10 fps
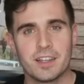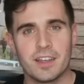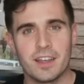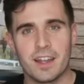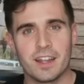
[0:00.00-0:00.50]

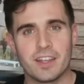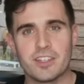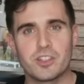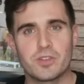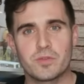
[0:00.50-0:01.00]
and
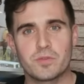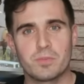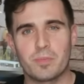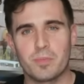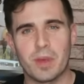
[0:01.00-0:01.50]
has
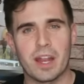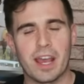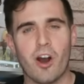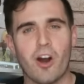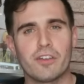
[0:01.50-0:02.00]
been a
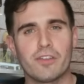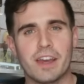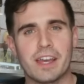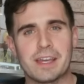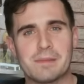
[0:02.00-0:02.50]
Hall of
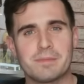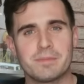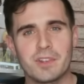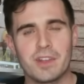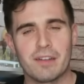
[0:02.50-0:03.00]
Fame
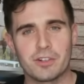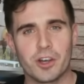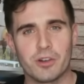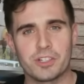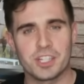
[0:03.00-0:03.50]
level
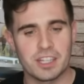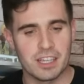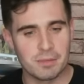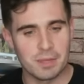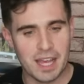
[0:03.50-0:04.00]
coach in the
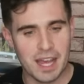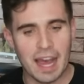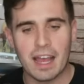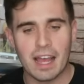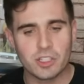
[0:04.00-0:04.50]
NBA.
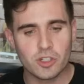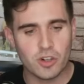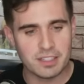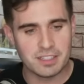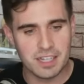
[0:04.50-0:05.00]
I
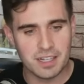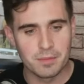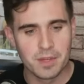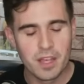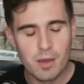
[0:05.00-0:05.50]
trust
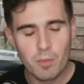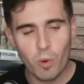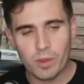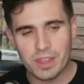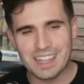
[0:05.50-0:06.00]
him
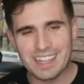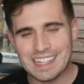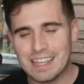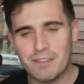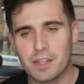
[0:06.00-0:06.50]
more than
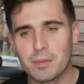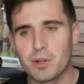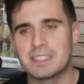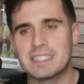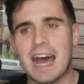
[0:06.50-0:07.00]
even the
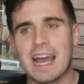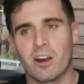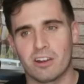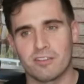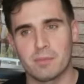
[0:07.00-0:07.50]
most
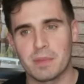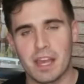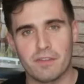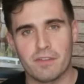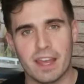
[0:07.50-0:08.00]
diehard of
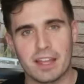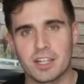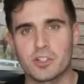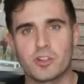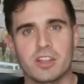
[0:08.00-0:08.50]
NBA fans.
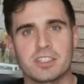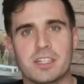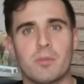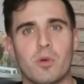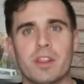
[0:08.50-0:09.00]
I trust
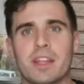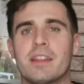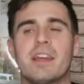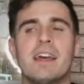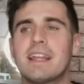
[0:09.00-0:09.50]
him more
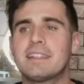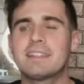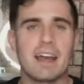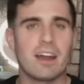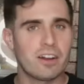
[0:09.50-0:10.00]
than the
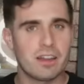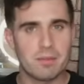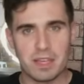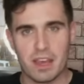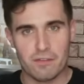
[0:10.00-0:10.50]
diehard
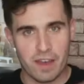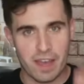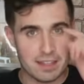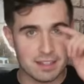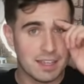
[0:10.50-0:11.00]
NBA
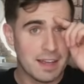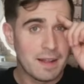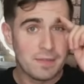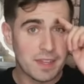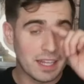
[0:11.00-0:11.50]
fans
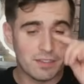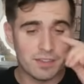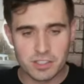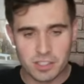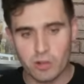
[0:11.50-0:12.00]
that
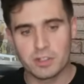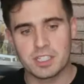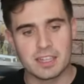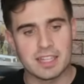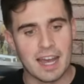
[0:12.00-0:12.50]
even
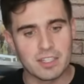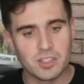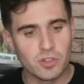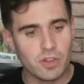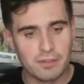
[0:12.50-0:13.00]
coached at the high
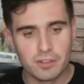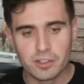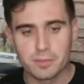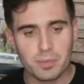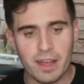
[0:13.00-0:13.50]
school level
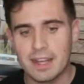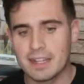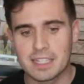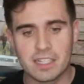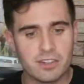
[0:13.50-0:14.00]
or played
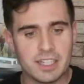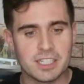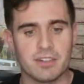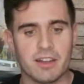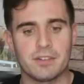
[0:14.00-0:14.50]
at the
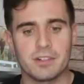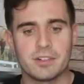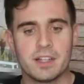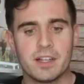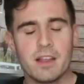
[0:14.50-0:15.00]
collegiate level.
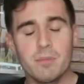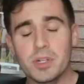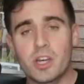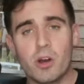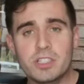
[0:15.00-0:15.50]

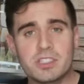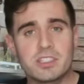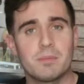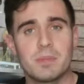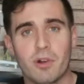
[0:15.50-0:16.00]
But coaches
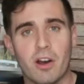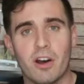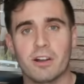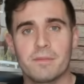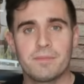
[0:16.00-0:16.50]
can be
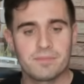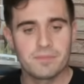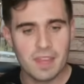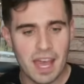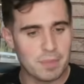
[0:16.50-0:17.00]
wrong.
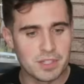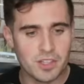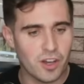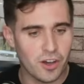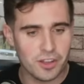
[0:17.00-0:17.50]
Happens
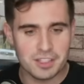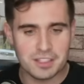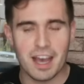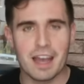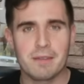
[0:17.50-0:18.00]
all the
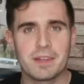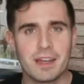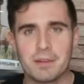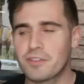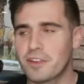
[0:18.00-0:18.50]
time.
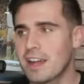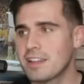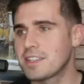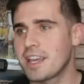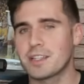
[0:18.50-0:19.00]
I mean, for
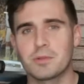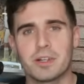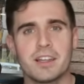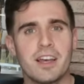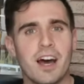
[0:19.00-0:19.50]
God's sakes,
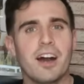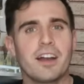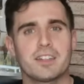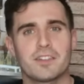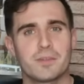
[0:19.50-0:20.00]
what?
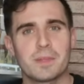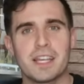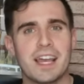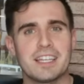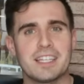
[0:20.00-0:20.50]
Huggins from the
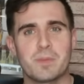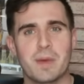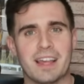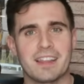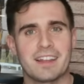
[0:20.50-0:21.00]
Yankees
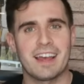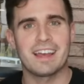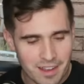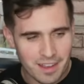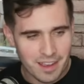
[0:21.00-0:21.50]
back in the day.
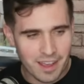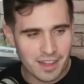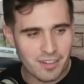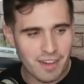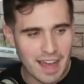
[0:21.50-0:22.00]

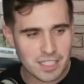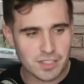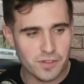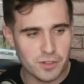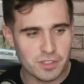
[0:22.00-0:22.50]
In the
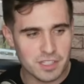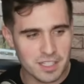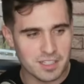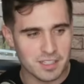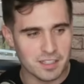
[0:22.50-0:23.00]
last few
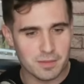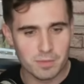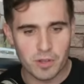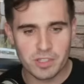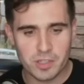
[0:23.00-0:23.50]
seasons,
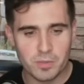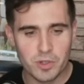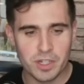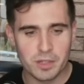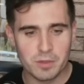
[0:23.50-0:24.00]
Moses
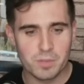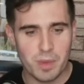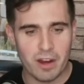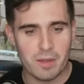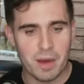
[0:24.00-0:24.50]
Moody was
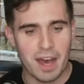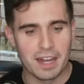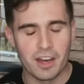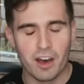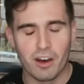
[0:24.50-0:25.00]
buried
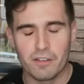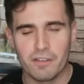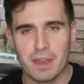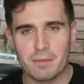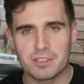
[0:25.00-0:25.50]
behind a Hall of
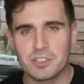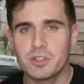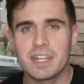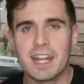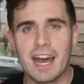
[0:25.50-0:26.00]
Famer. So you
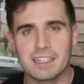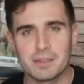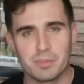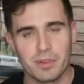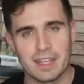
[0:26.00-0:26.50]
cannot
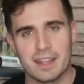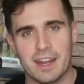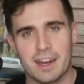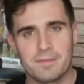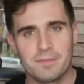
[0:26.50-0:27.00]
complain
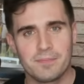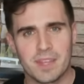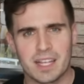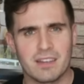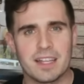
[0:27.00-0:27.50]
there
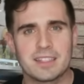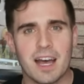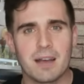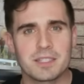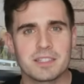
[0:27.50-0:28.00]
that Klay
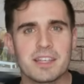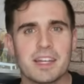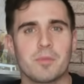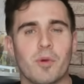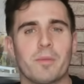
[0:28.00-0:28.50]
Thompson's
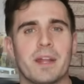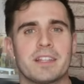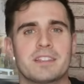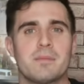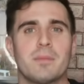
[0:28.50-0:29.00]
getting more
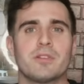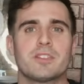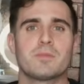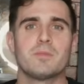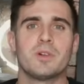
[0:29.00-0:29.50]
minutes than
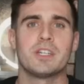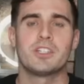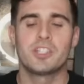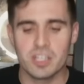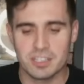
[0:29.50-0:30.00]
Moses Moody.
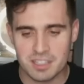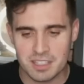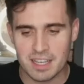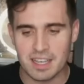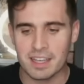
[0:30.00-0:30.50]
Just
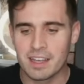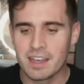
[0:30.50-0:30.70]
seeing